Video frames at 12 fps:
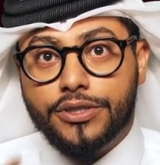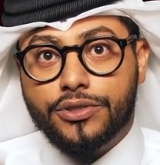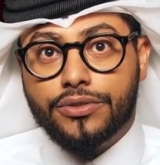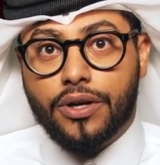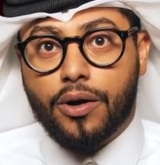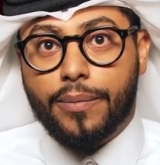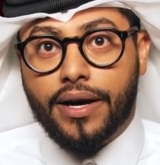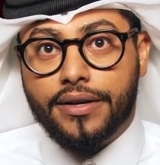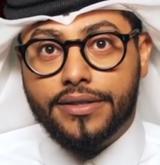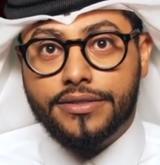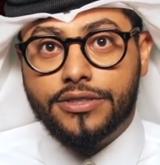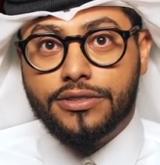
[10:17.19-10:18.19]
you know about
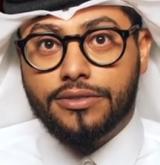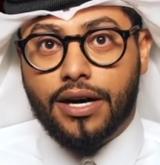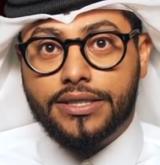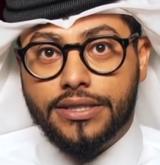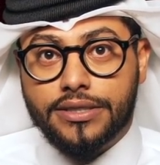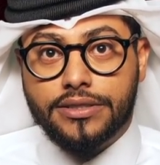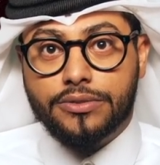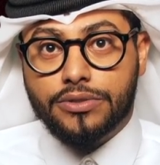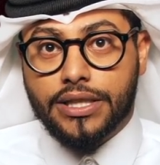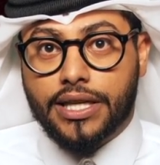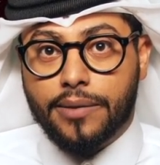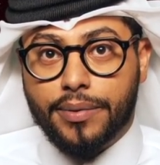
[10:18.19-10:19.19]
it, you watch it,
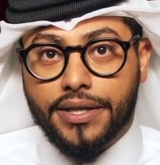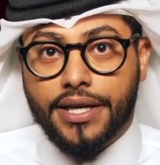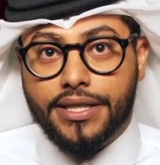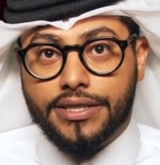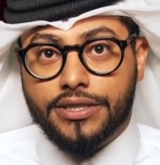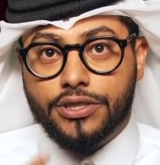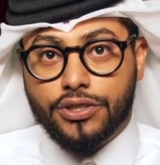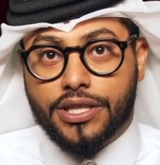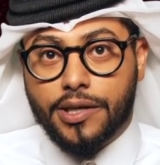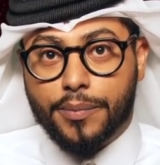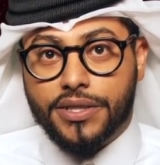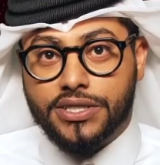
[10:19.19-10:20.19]
we keep engaging, you
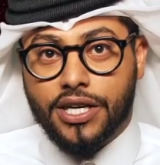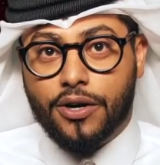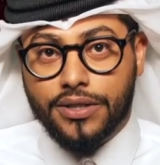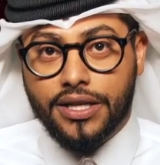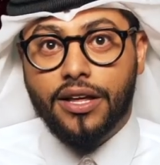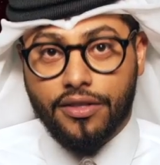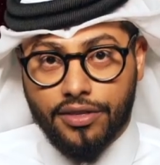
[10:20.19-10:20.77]
keep us going.